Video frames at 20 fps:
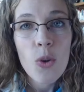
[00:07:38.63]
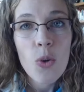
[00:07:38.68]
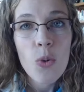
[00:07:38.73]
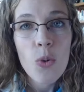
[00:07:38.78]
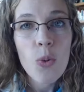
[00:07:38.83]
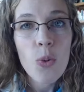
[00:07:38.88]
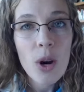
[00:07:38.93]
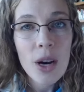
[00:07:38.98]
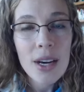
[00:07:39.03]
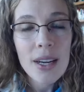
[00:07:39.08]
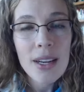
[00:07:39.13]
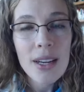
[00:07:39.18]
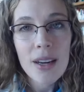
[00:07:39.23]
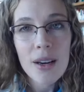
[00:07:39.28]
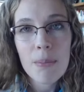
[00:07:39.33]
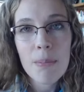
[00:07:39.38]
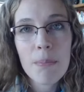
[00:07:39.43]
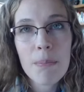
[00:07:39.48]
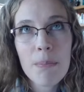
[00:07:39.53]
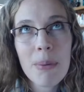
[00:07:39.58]
What
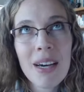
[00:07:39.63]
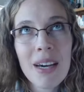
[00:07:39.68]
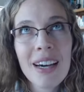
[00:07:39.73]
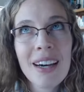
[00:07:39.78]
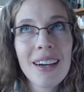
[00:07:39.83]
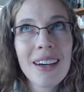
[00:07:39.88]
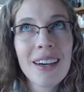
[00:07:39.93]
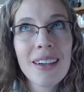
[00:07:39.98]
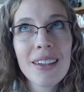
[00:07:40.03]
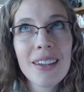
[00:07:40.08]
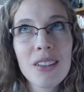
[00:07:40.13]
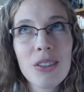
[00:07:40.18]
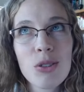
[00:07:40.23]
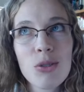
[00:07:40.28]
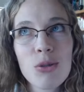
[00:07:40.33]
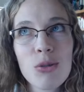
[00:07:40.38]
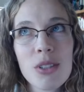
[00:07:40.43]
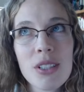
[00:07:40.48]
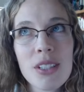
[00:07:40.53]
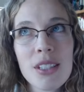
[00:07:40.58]

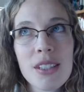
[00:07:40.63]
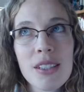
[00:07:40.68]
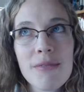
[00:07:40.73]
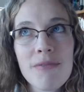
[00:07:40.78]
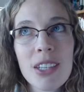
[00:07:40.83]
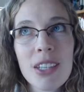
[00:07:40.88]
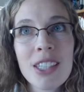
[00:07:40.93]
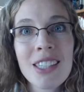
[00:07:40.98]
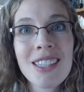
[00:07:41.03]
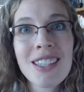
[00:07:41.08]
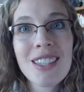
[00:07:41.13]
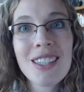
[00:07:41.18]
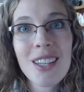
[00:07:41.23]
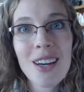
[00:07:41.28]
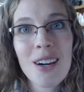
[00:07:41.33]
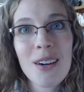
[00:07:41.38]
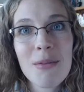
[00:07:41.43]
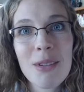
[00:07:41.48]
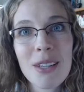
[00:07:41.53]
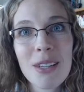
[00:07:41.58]
about
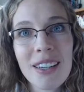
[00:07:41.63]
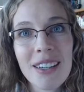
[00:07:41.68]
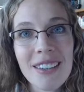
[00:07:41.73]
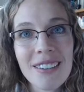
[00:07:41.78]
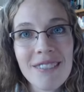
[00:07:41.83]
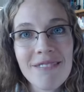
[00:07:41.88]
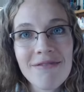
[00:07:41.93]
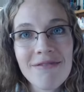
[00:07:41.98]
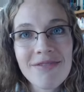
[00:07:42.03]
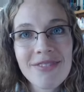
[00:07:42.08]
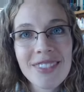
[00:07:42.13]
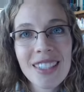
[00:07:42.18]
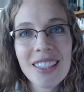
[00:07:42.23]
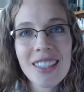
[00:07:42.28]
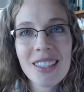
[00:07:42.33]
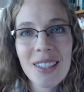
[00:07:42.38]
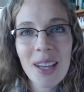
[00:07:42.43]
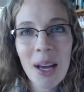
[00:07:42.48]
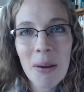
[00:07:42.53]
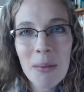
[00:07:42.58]
insomnia?
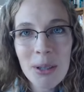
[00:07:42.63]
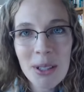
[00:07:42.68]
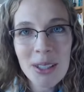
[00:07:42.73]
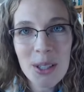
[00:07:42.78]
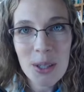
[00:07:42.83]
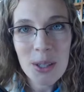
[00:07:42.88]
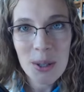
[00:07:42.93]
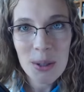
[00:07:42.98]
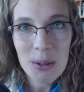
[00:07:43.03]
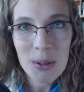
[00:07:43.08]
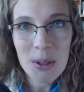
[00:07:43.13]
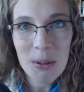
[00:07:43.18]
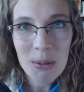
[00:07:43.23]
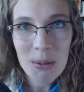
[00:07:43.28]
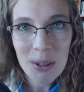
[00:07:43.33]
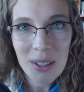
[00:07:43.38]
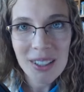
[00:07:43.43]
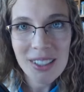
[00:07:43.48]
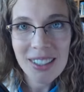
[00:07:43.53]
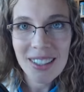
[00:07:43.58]
Insomnia is usually
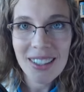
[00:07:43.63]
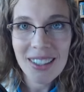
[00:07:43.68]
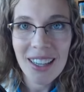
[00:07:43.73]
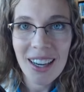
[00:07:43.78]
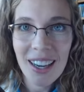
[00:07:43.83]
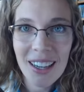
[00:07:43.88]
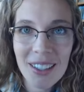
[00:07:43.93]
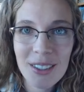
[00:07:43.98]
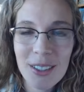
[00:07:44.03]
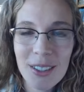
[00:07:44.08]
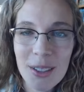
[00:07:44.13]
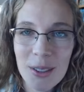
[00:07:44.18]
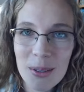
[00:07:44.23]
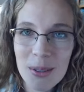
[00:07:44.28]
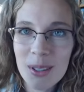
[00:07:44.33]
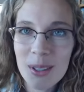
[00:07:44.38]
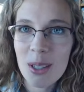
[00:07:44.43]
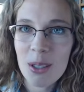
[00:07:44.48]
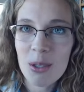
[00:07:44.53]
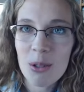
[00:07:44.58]
worse at the higher
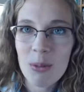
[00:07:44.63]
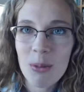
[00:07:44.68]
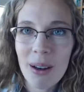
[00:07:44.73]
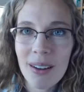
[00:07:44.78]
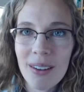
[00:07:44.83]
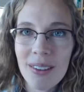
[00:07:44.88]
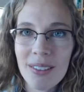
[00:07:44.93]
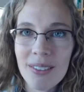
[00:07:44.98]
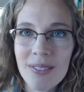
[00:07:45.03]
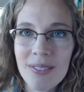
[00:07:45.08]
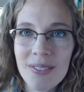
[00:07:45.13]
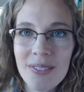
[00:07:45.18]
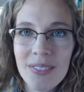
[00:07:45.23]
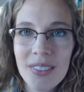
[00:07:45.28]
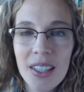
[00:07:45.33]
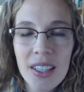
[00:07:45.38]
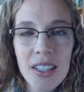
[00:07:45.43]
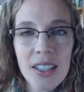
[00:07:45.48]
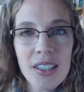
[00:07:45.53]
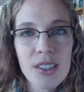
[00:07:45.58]
doses as well.
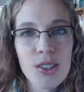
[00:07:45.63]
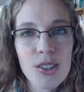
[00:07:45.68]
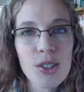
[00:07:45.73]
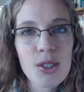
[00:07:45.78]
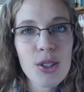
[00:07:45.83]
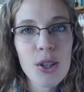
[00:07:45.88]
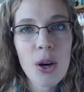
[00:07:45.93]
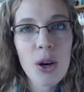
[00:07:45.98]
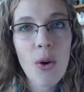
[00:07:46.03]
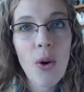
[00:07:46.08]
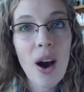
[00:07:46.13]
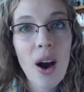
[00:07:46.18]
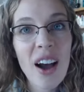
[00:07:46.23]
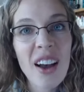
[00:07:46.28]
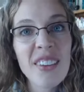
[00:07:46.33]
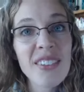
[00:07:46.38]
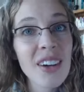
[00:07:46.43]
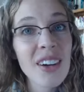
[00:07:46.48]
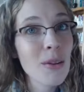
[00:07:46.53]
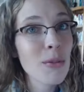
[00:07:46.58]
So
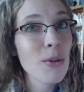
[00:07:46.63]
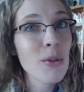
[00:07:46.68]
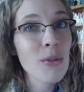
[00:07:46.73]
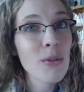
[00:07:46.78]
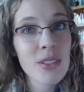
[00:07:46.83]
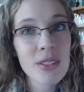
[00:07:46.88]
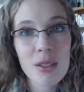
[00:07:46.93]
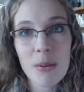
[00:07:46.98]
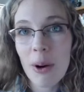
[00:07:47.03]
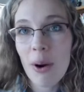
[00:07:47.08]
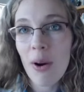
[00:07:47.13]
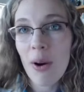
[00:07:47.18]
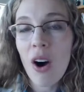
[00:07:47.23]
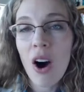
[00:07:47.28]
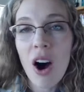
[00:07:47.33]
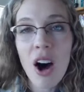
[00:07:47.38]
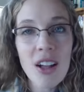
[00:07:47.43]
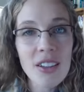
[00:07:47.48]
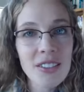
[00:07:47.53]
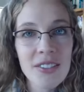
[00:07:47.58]
I've got movies about
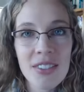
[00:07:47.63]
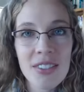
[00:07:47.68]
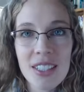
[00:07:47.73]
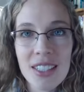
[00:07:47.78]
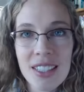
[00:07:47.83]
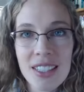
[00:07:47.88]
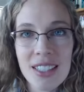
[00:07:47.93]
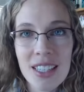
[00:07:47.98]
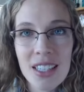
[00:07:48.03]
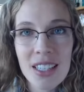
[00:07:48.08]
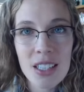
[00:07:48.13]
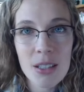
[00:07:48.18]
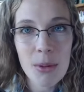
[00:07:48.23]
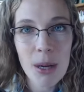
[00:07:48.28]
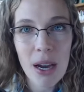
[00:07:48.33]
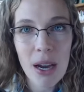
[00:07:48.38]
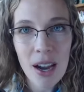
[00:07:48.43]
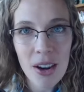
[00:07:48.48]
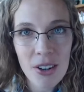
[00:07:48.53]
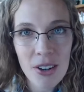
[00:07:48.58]
all of these things,
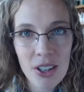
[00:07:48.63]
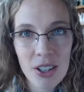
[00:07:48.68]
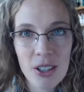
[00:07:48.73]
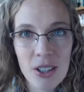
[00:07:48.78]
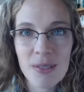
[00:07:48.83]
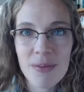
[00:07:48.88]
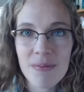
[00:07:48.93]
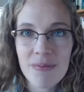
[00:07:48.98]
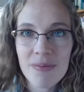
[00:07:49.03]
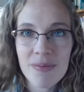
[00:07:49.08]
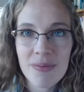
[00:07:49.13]
about how to